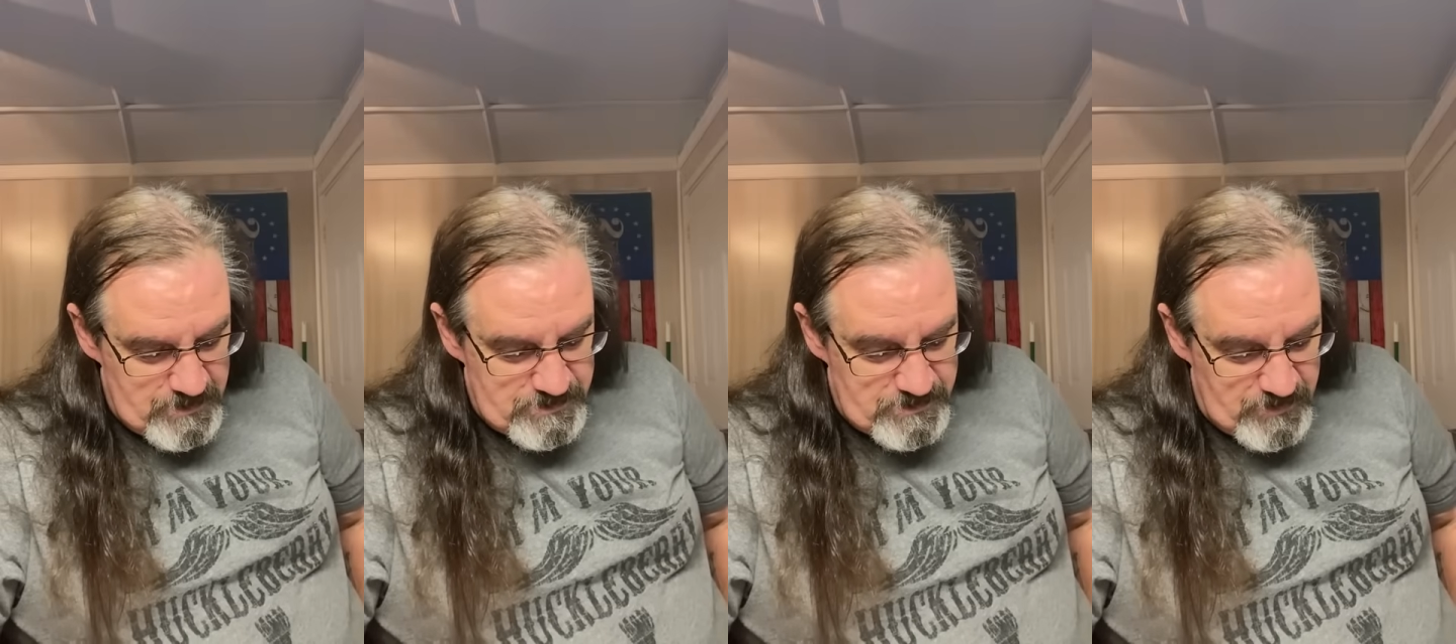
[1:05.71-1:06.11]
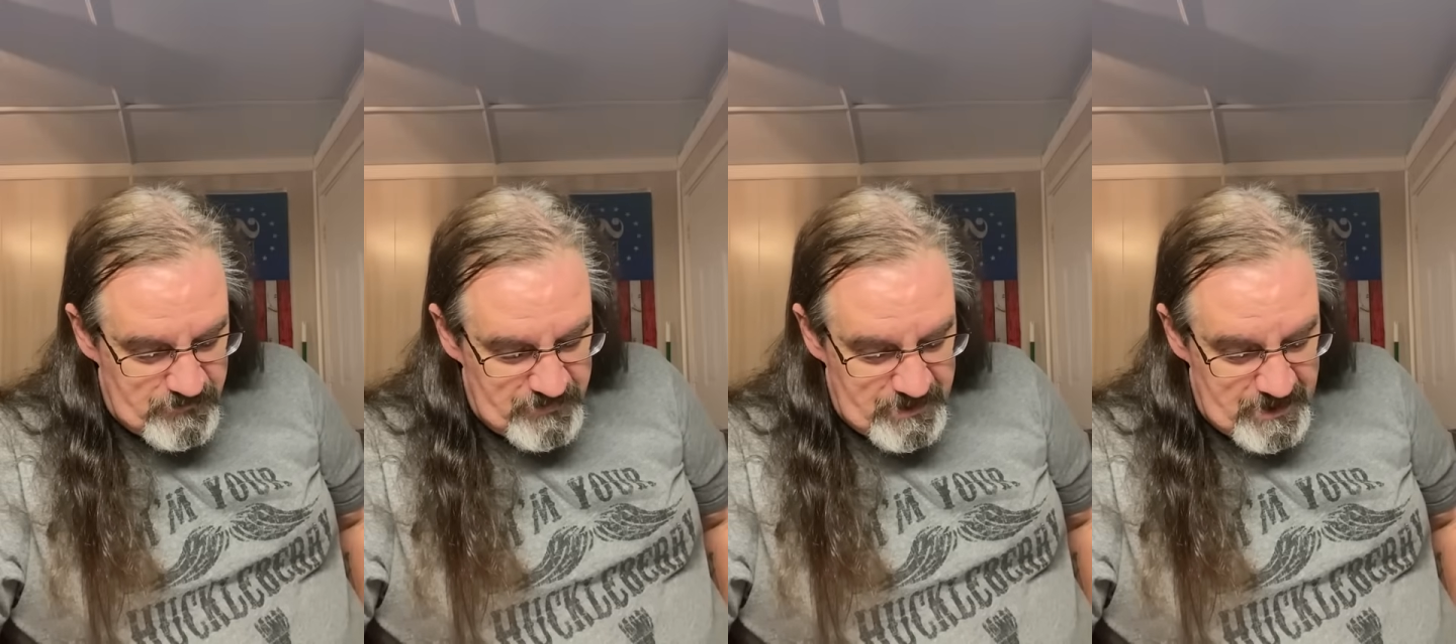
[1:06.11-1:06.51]

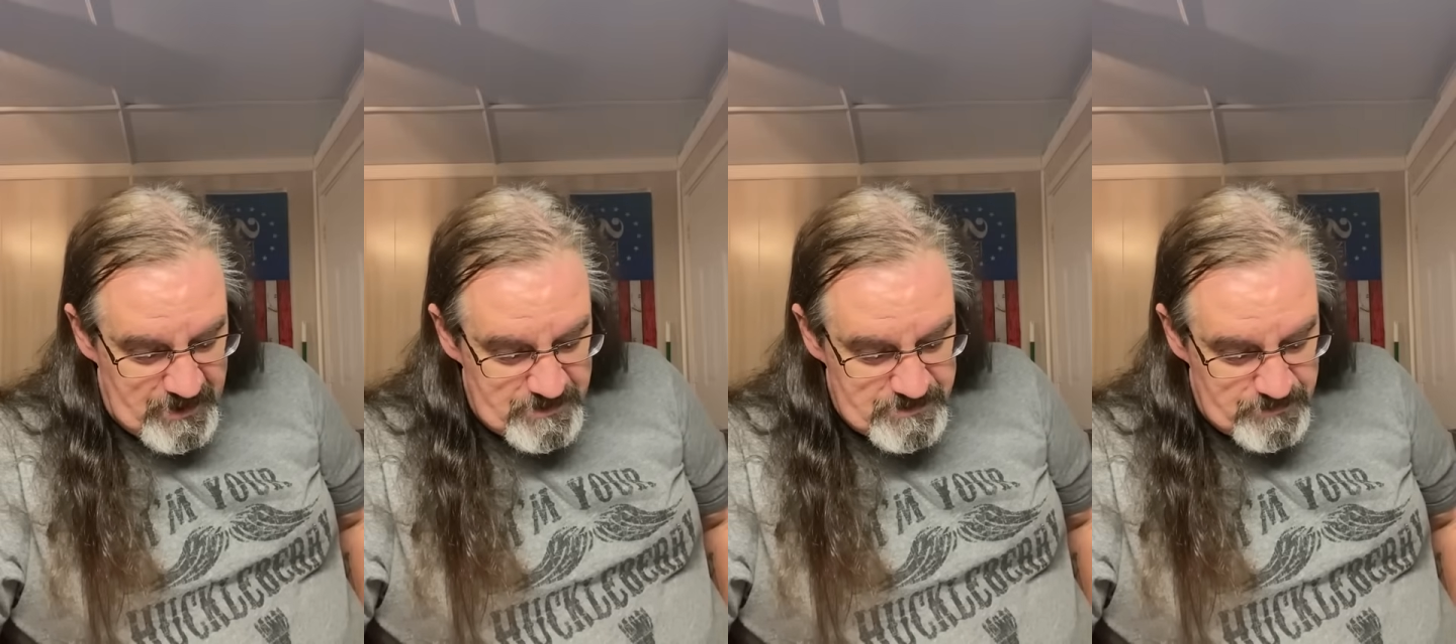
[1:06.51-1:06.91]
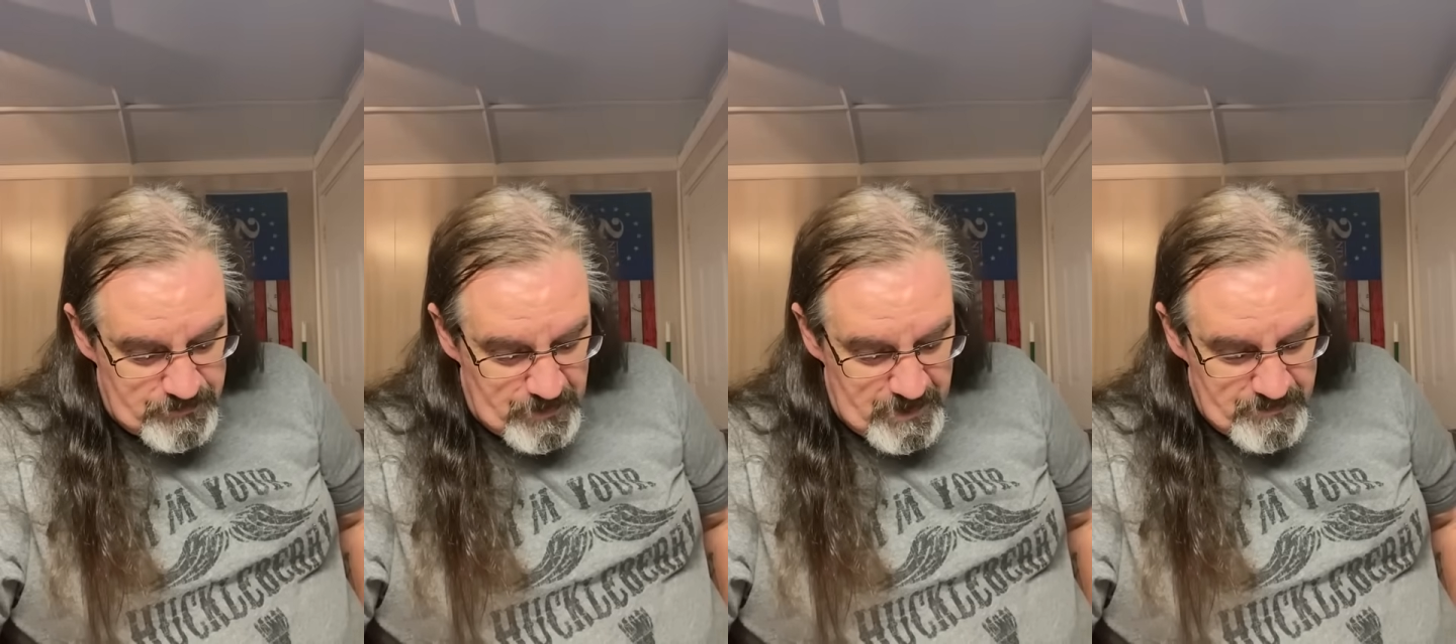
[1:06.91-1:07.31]
serving as the
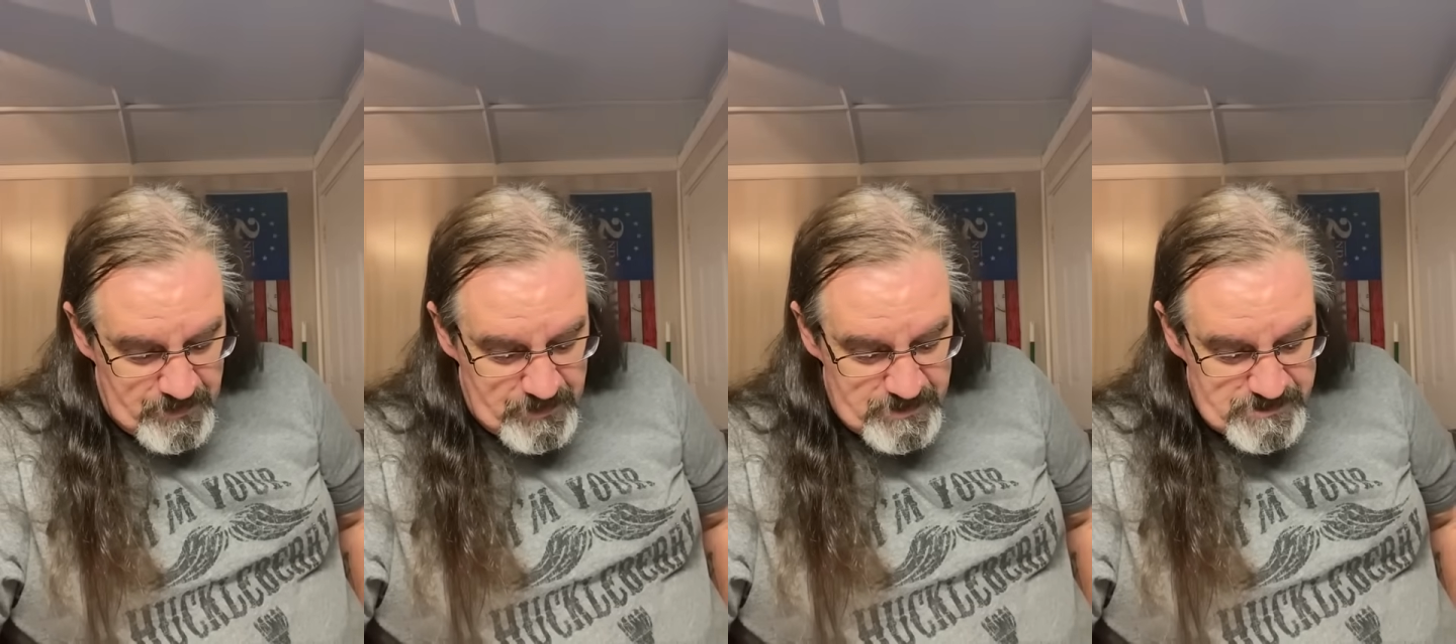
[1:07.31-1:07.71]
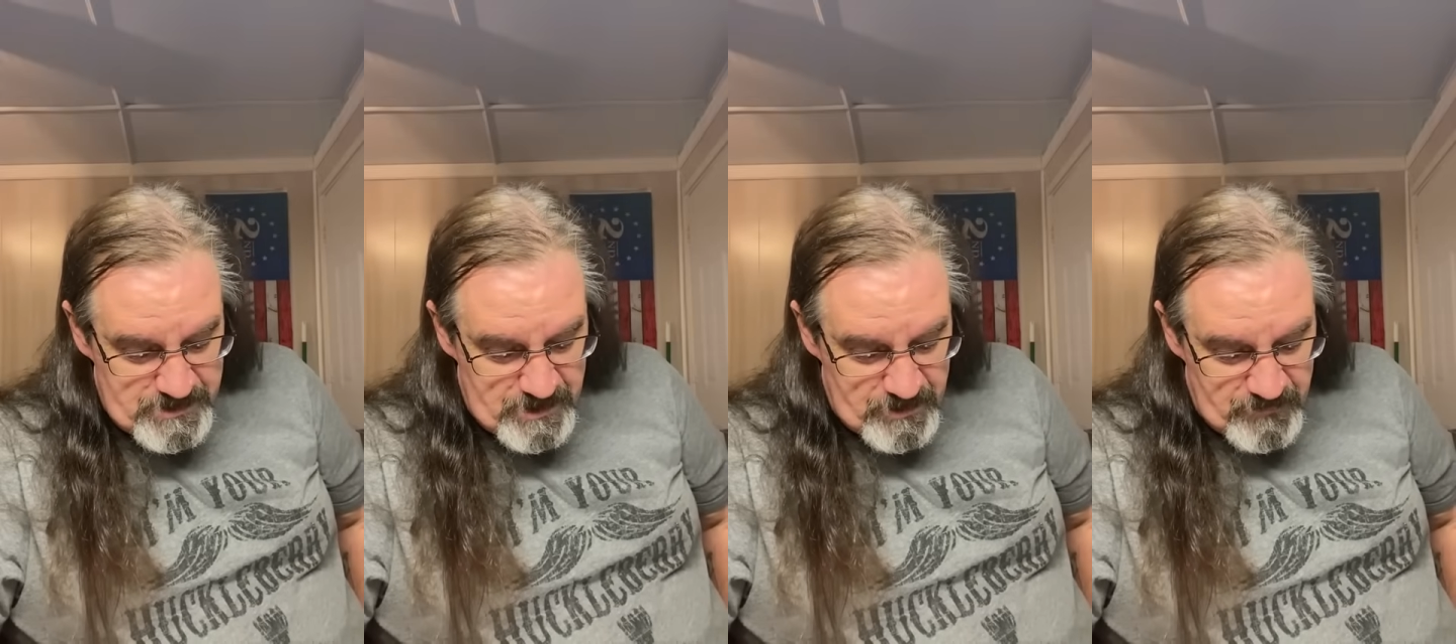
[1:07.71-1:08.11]
primary
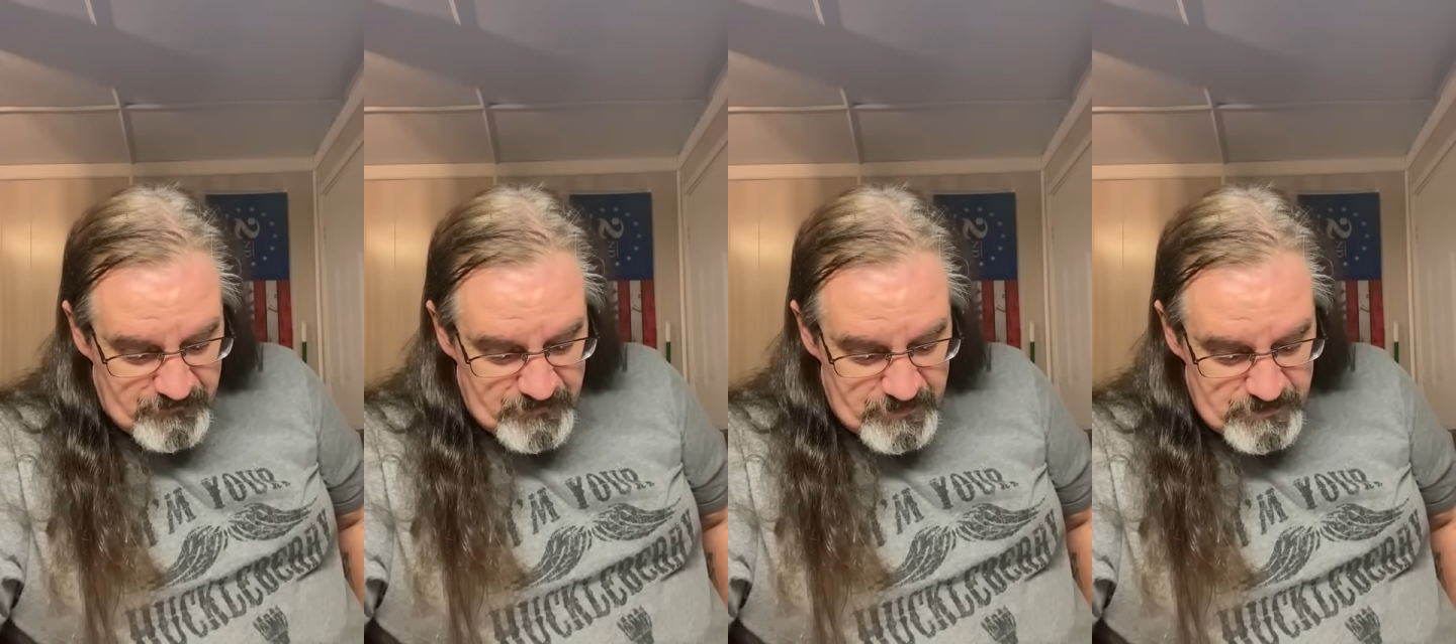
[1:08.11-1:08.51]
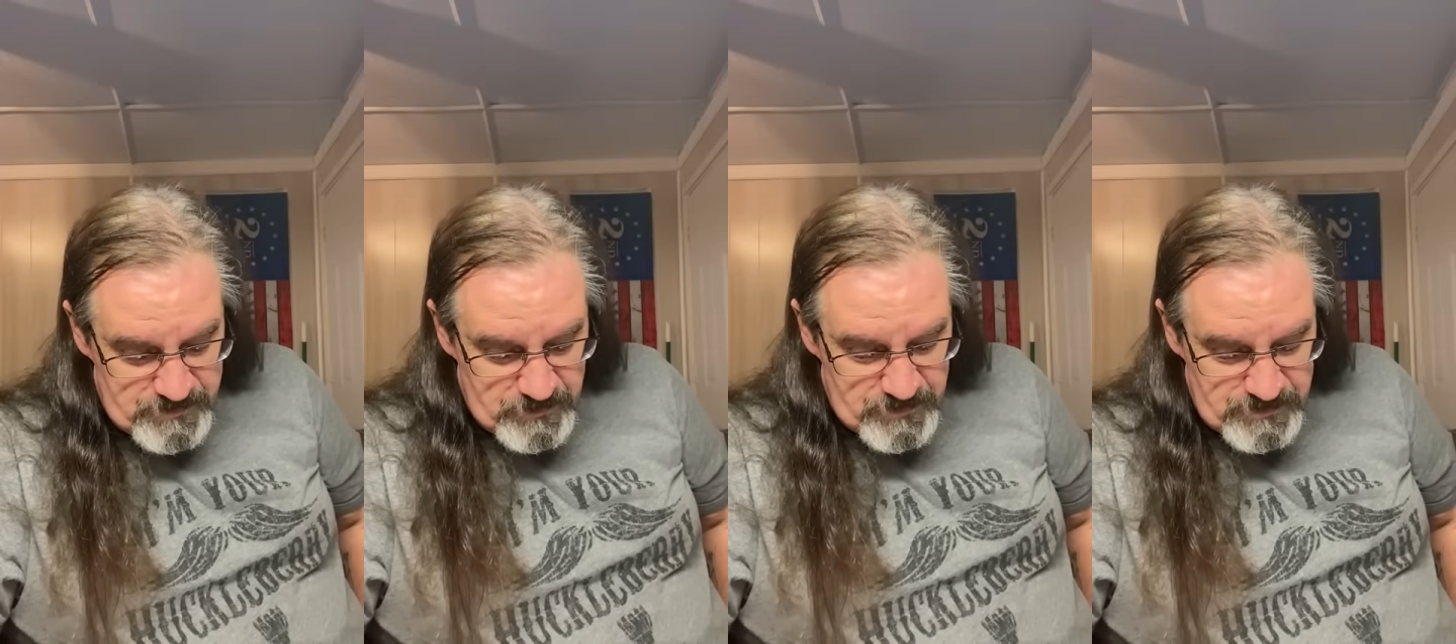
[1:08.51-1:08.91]
center for
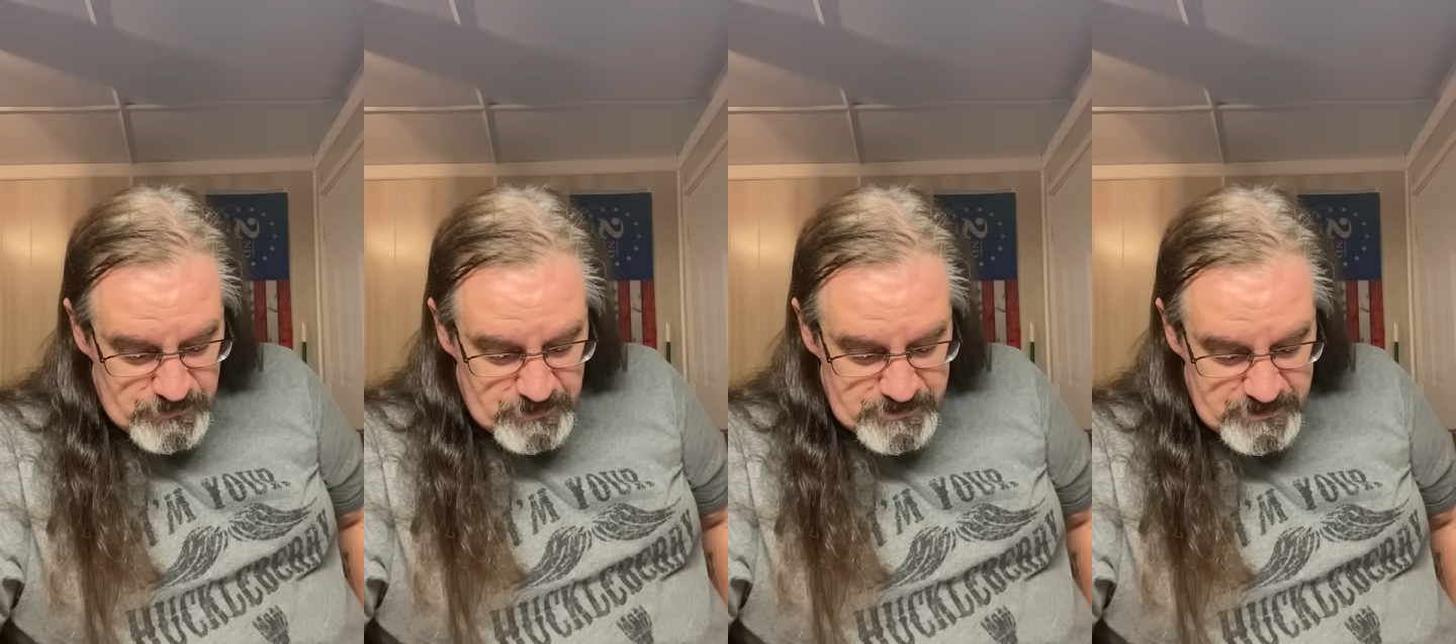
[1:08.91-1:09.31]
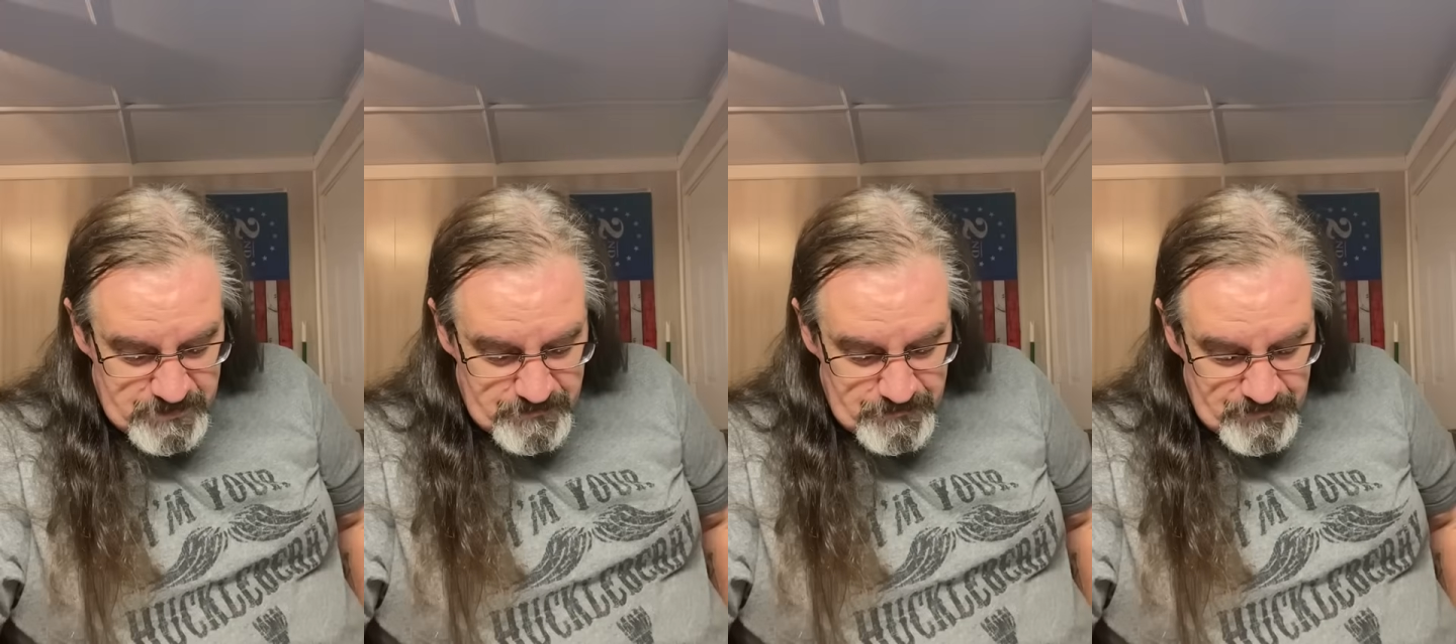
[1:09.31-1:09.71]
Jewish worship.